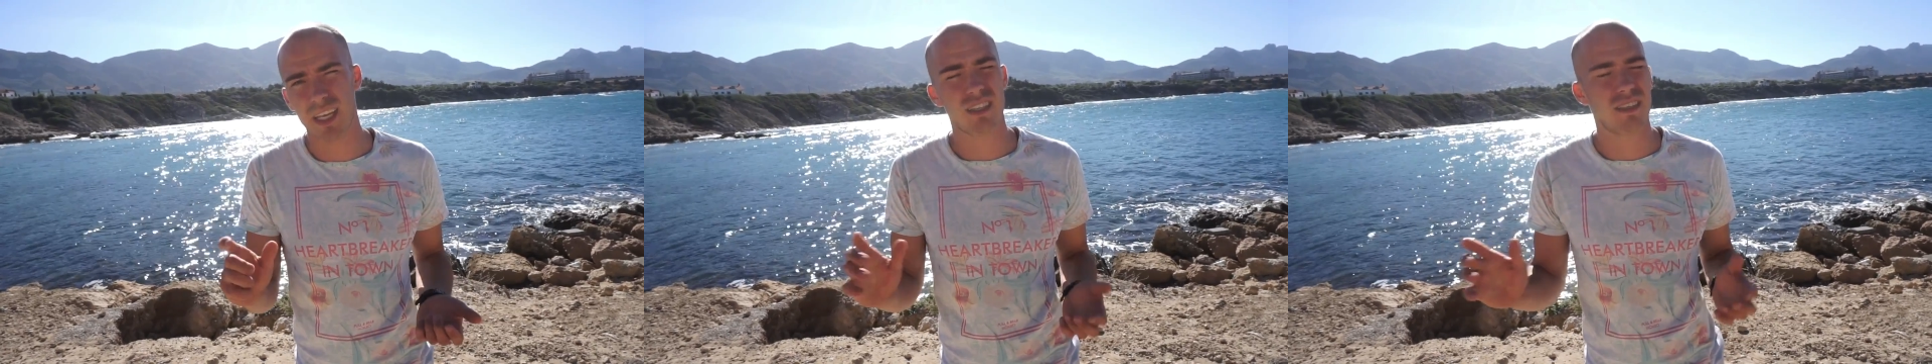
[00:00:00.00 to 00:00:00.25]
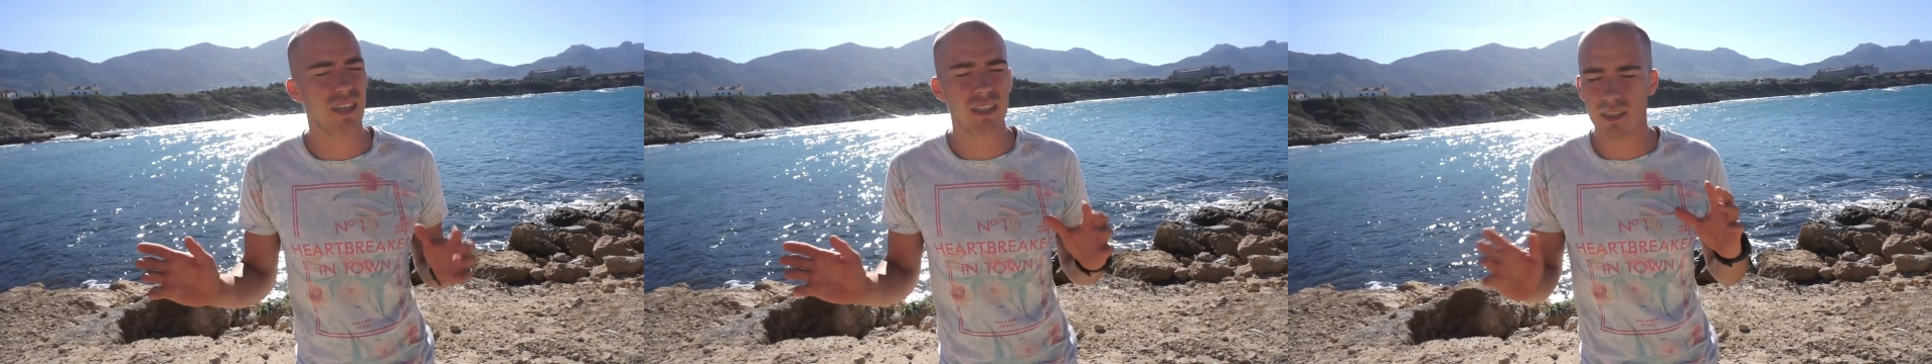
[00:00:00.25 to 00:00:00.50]

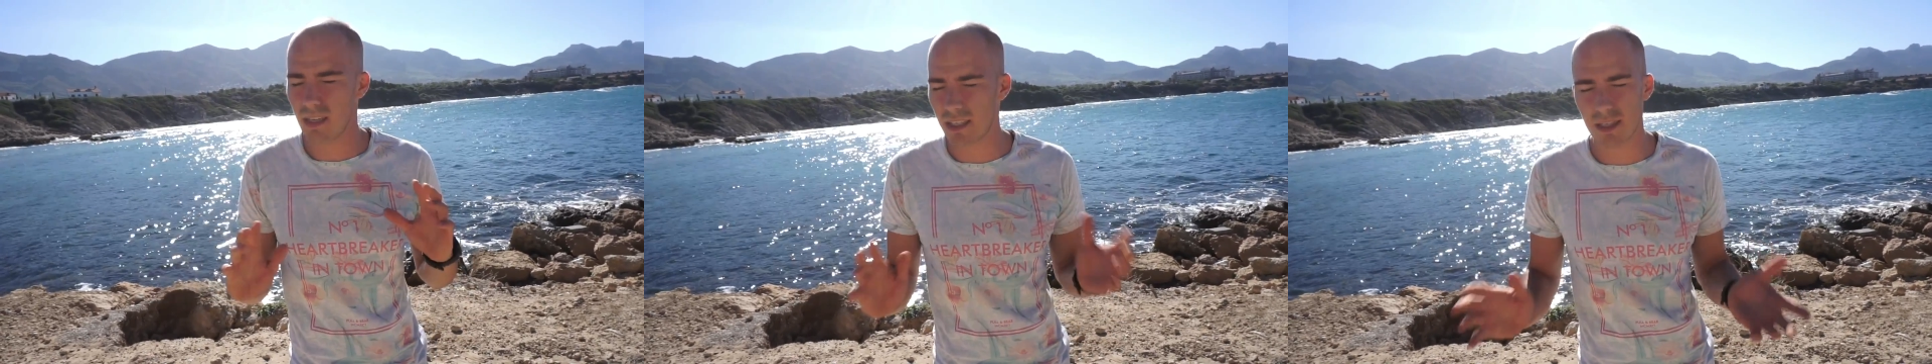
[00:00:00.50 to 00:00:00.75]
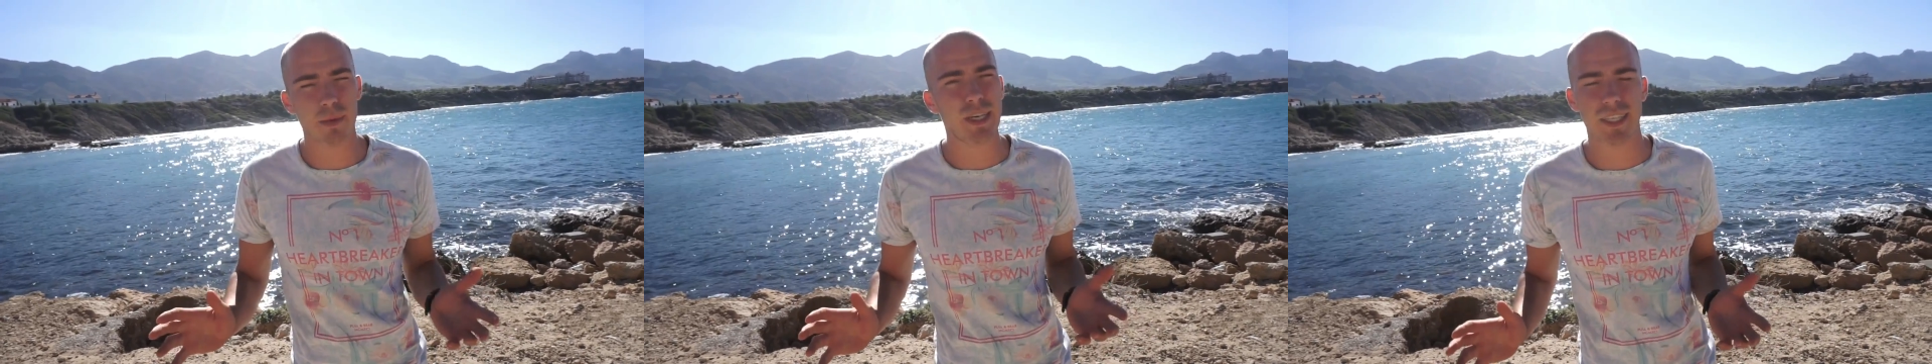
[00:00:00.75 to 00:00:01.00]
It's
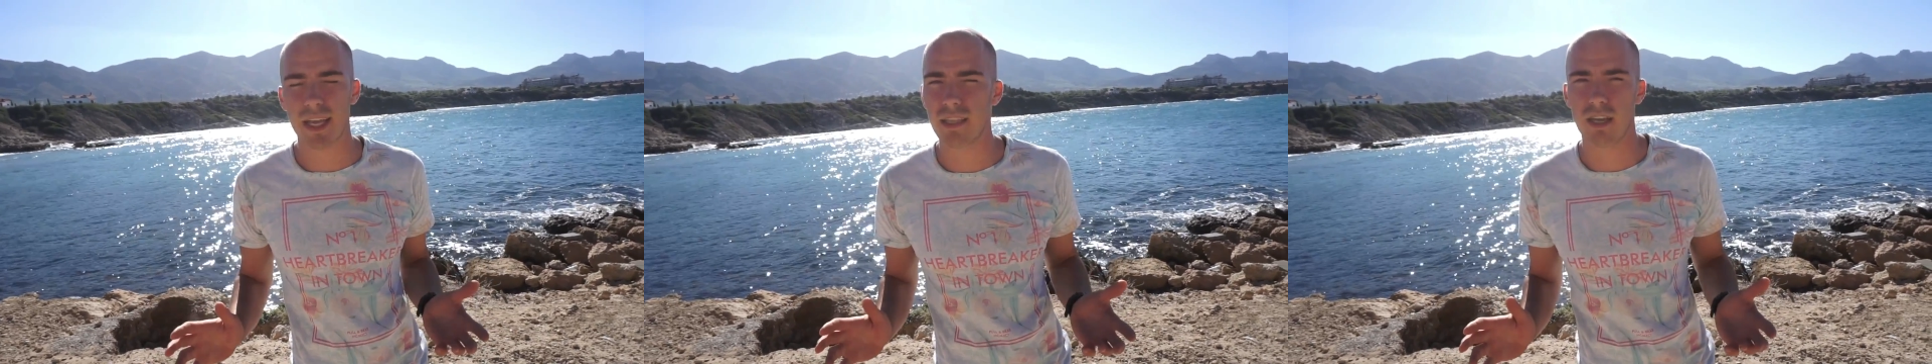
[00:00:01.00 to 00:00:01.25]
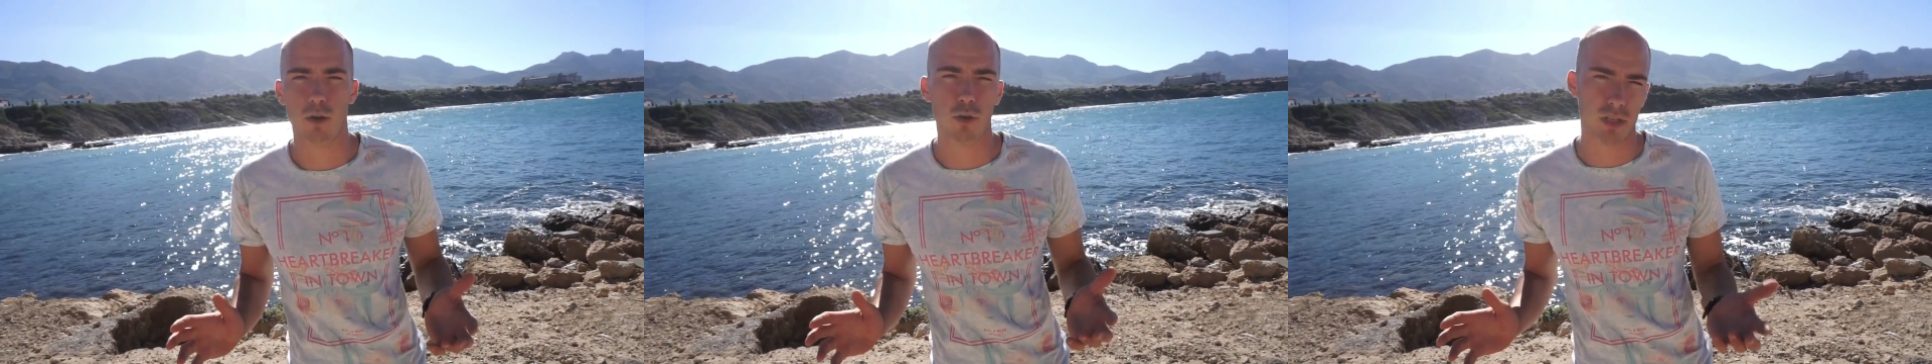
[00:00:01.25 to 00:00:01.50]
the best
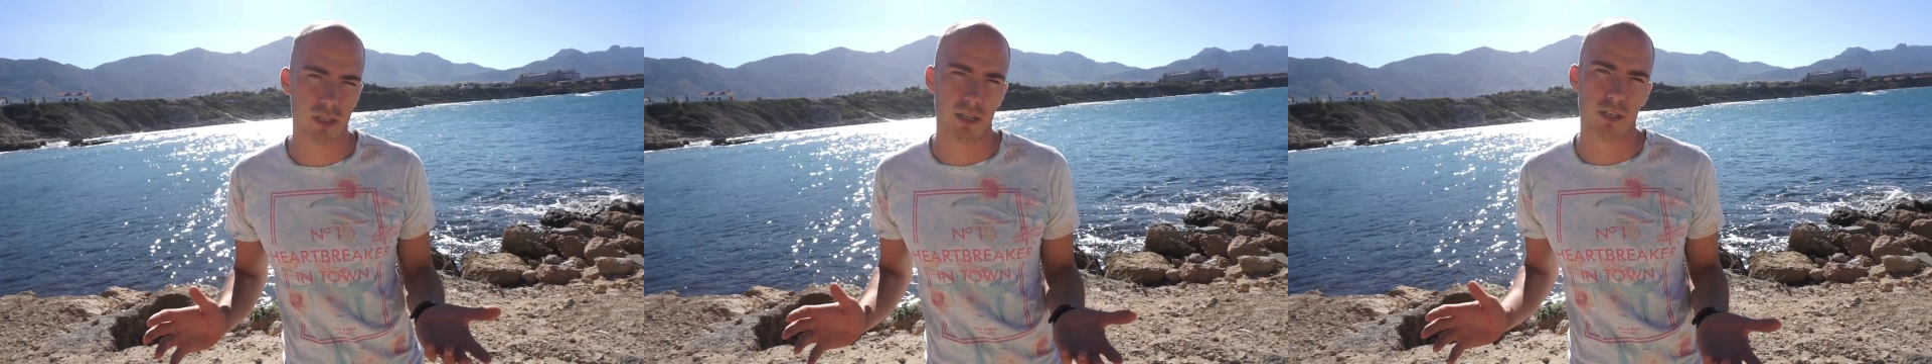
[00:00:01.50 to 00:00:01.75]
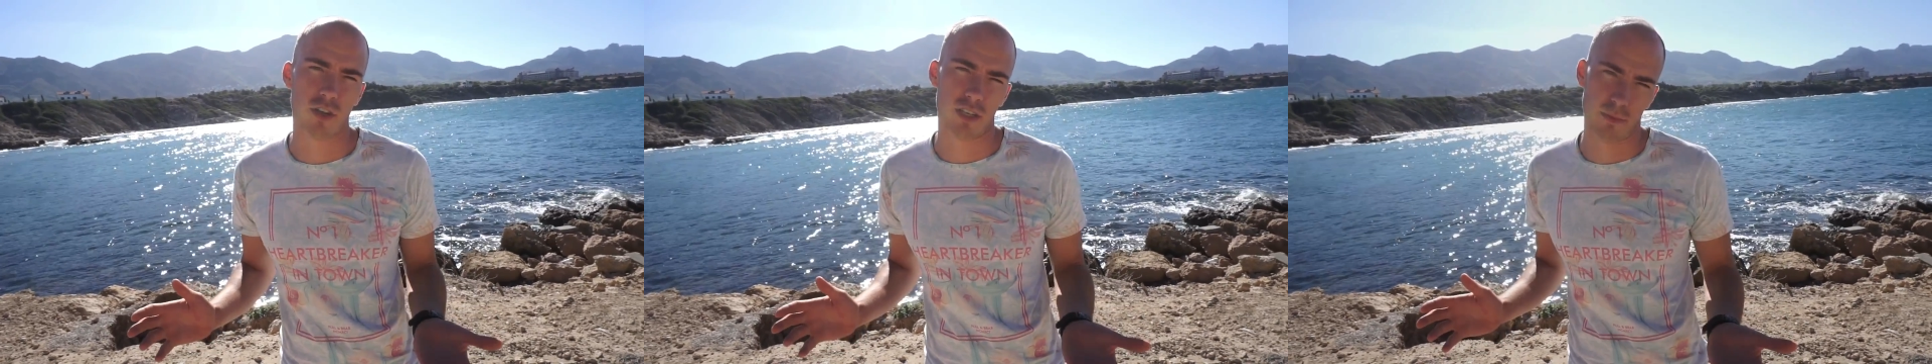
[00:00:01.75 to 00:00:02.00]
idea,
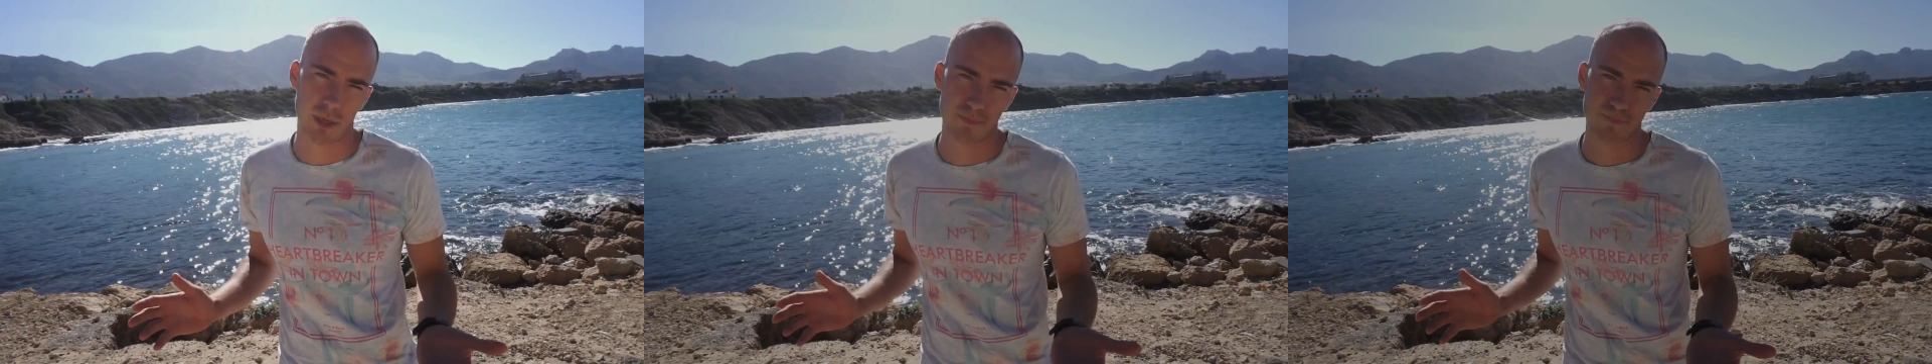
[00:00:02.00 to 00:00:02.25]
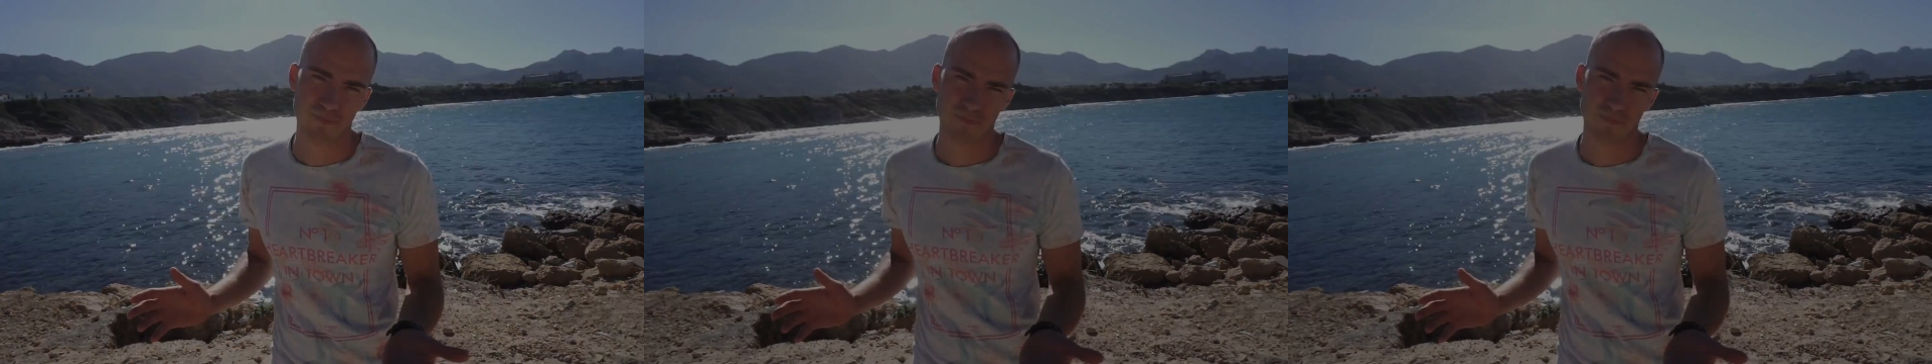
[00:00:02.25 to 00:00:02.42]
honestly, trust me.